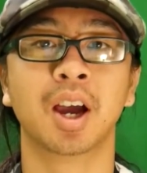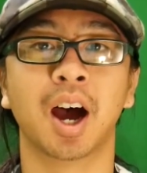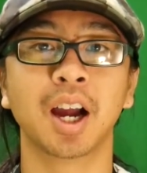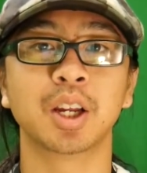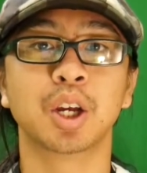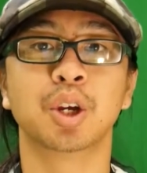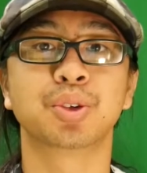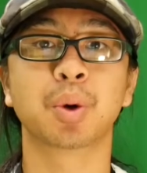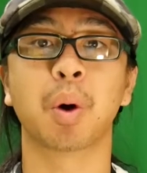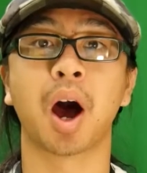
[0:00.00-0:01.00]
Hi,
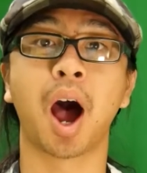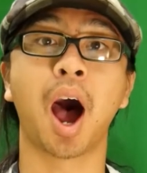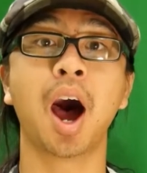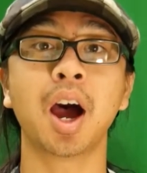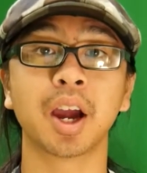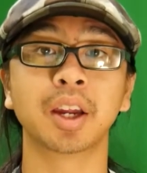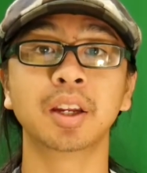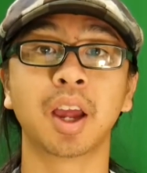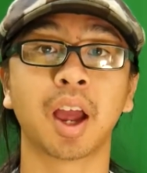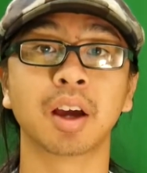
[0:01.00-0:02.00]
so I
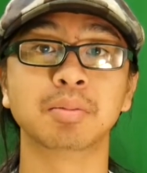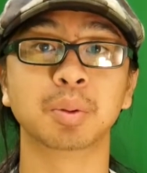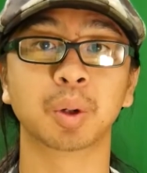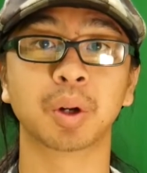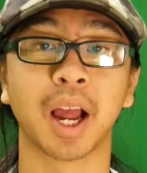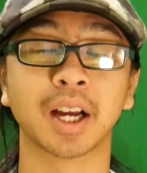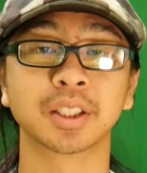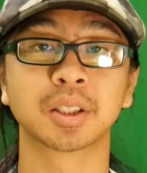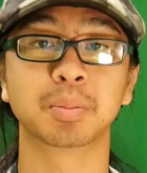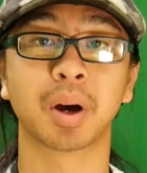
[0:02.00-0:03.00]
have been
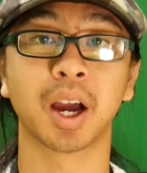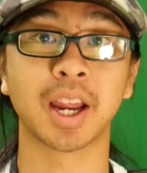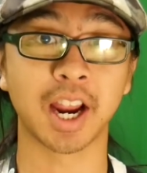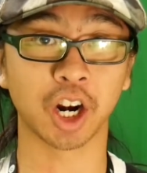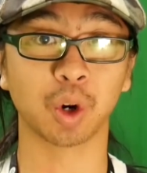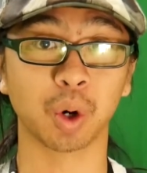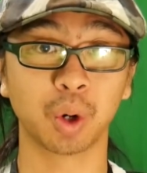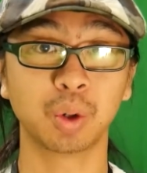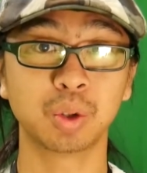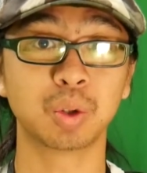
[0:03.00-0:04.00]
asked by
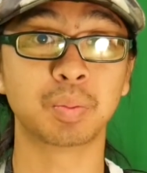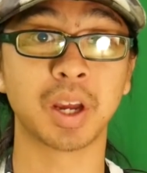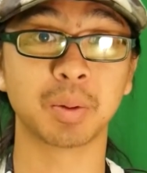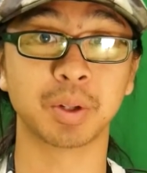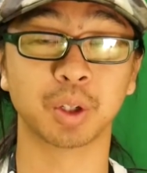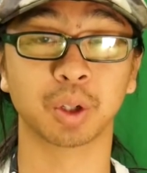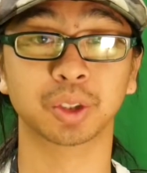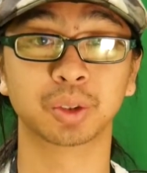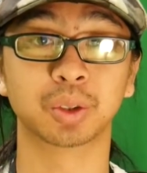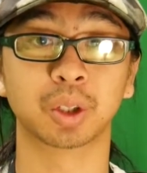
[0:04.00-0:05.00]
Arrow, who may be your
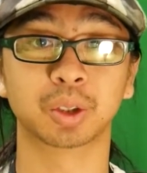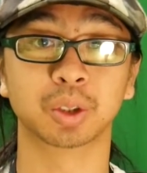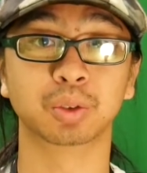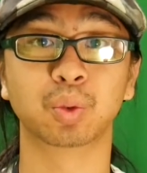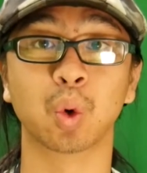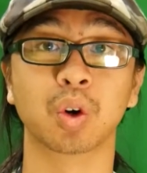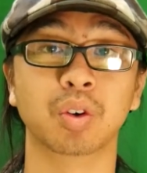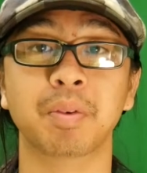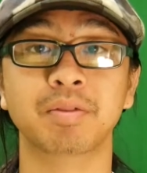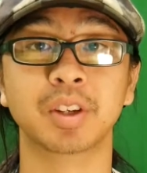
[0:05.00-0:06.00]
instructor
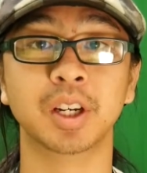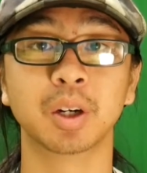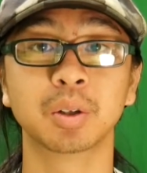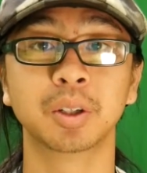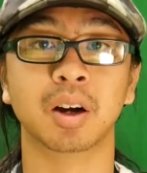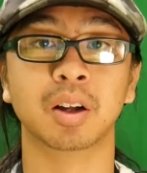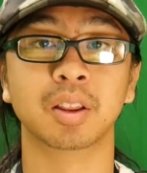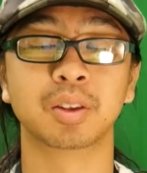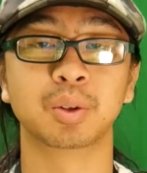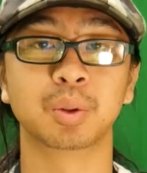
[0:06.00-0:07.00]
for video,
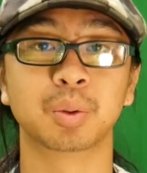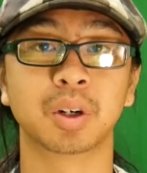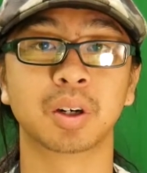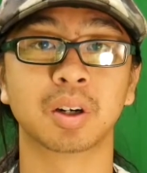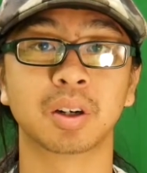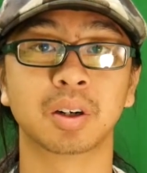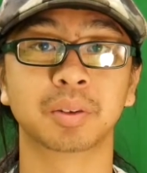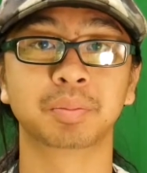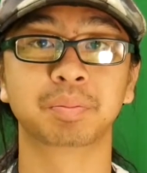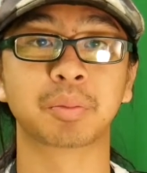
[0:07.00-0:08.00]

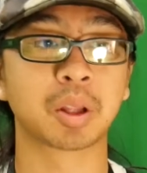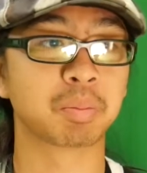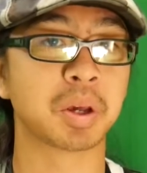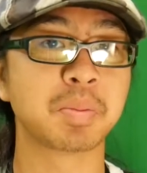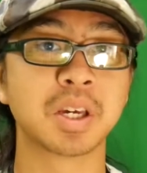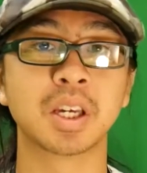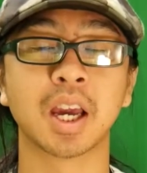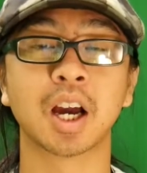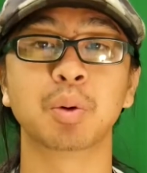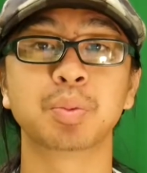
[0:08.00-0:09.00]
to maybe
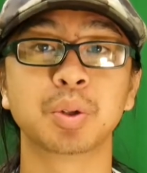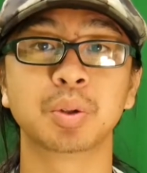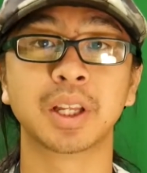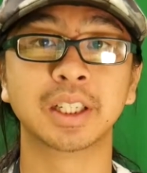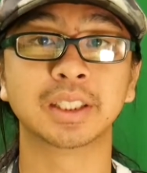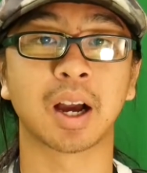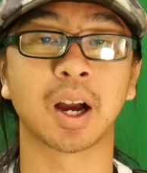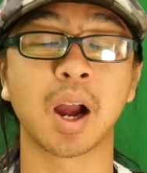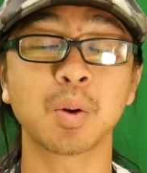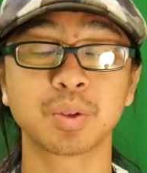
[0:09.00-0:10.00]
help you ladies
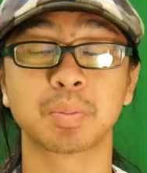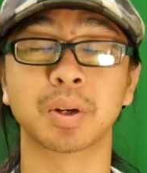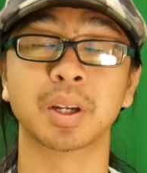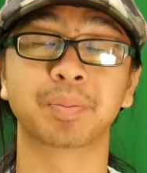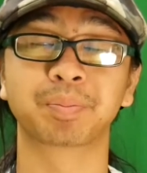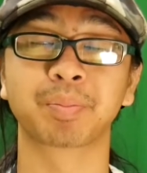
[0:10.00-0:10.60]
out a bit.